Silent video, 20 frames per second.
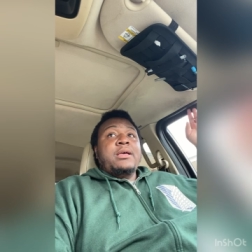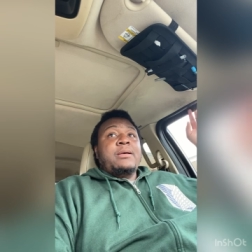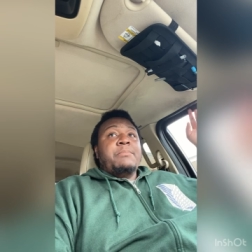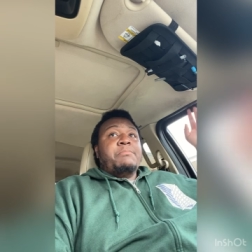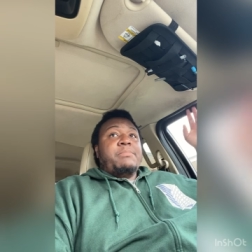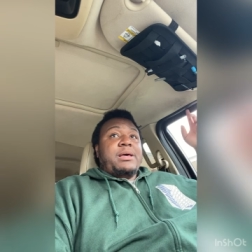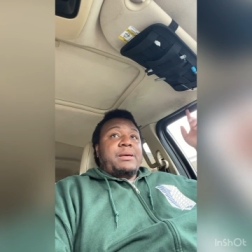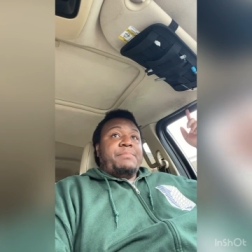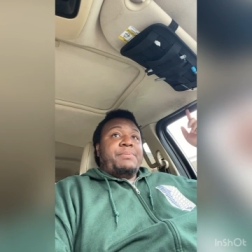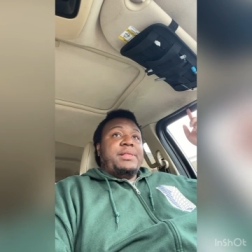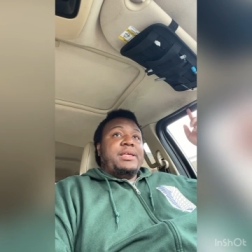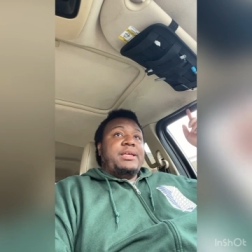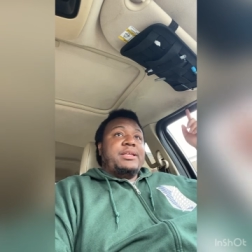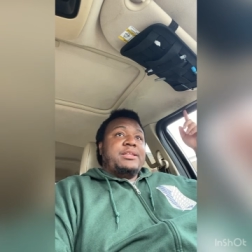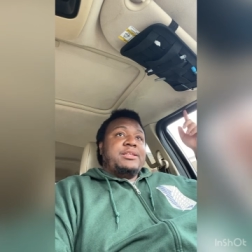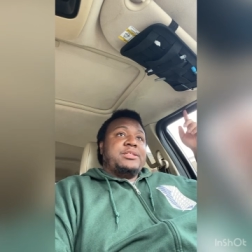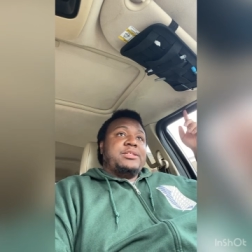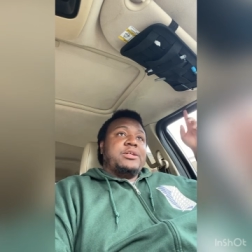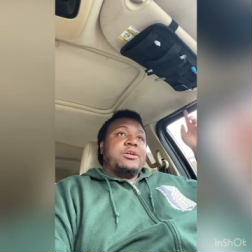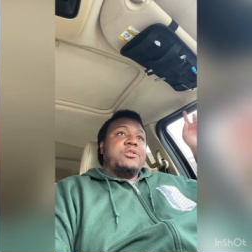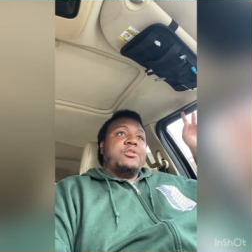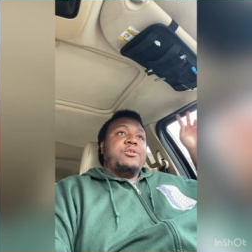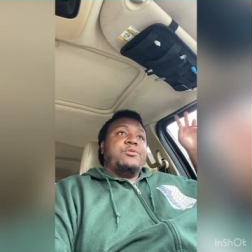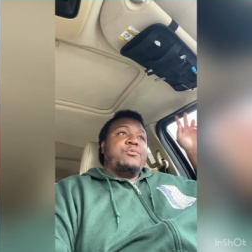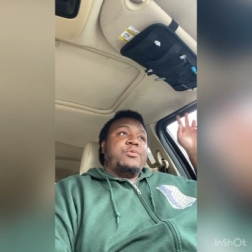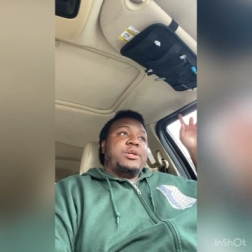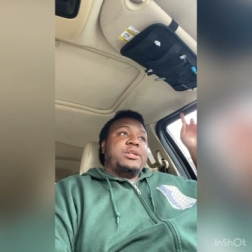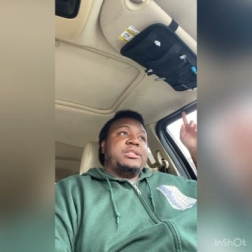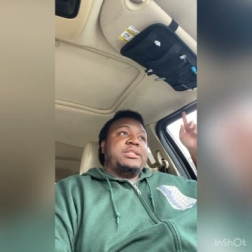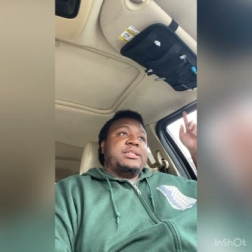My plan is to only
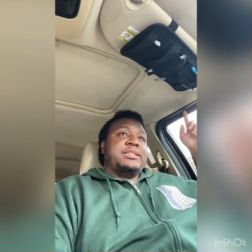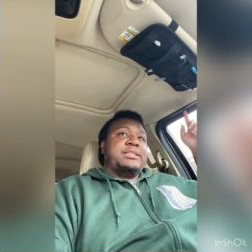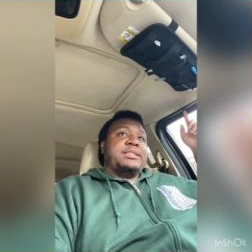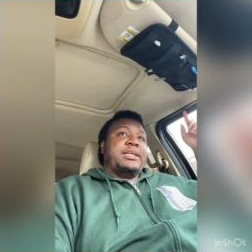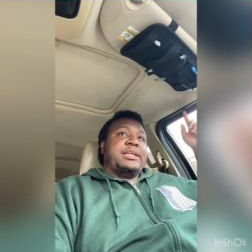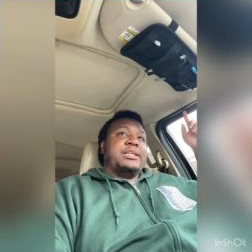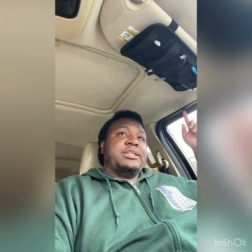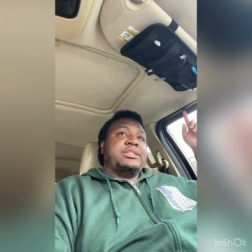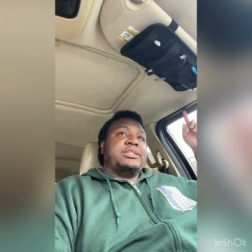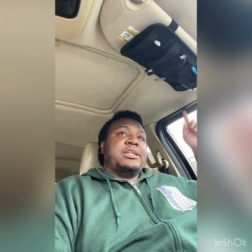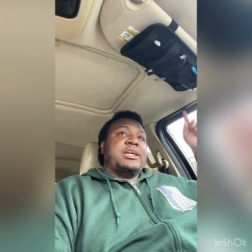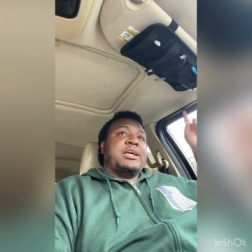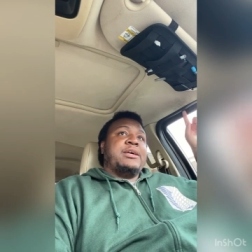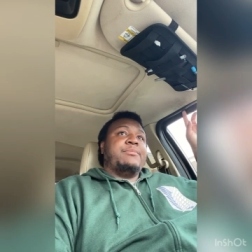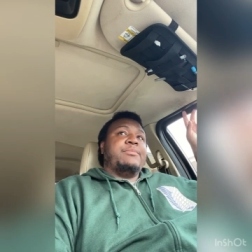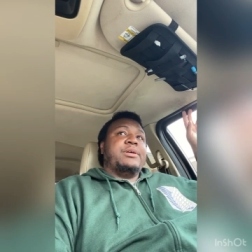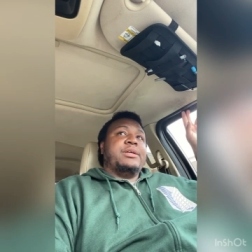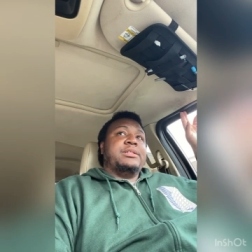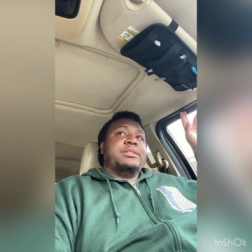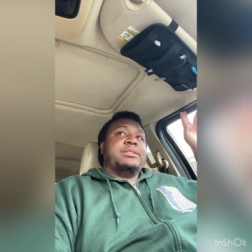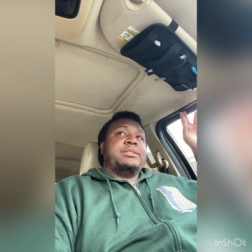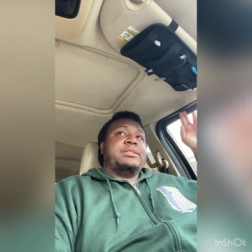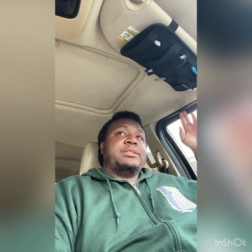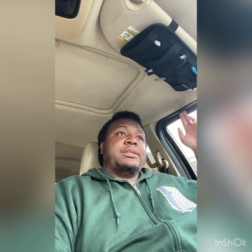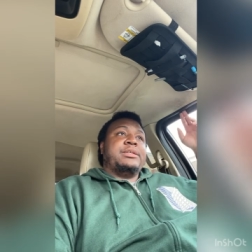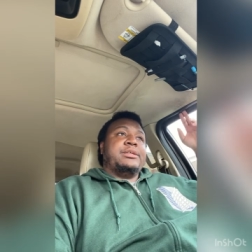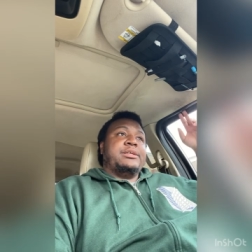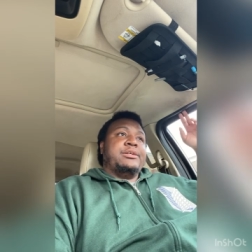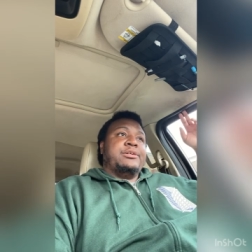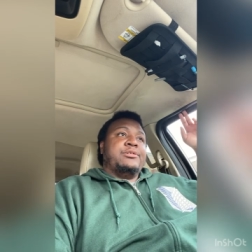work this second job
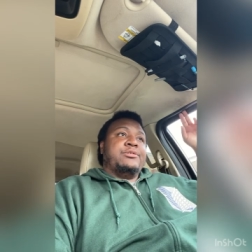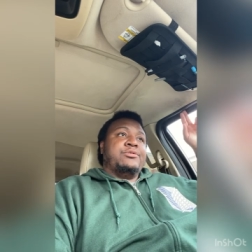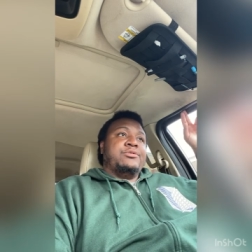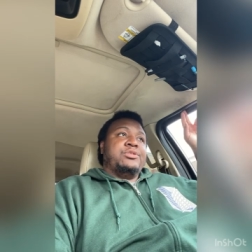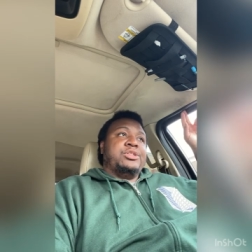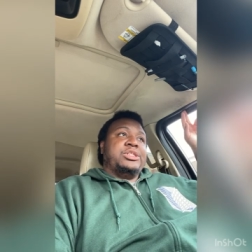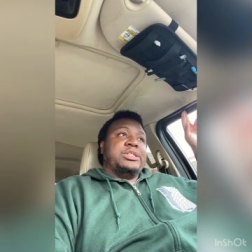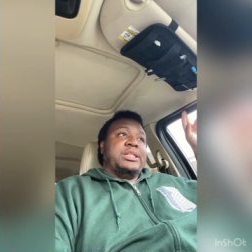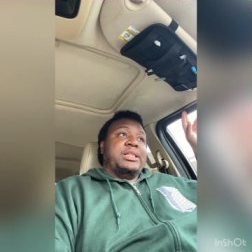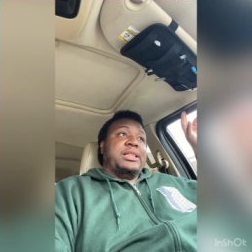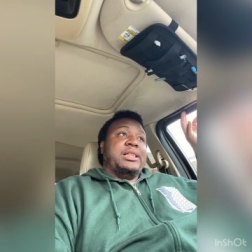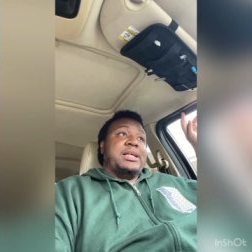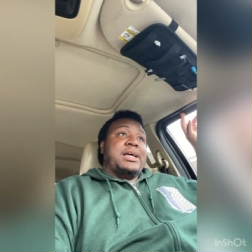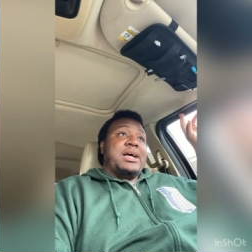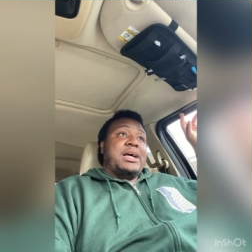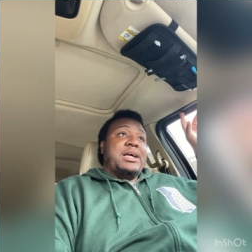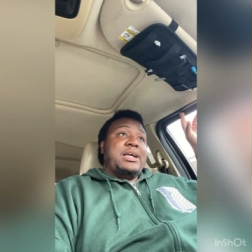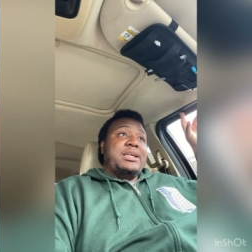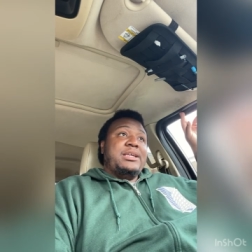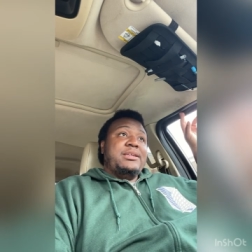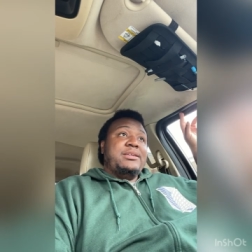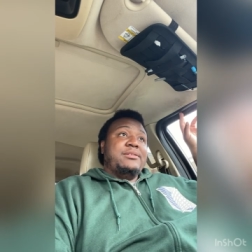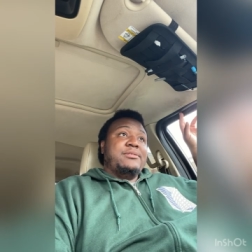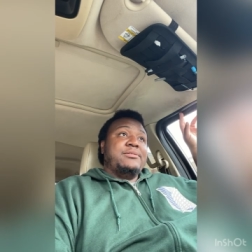until July,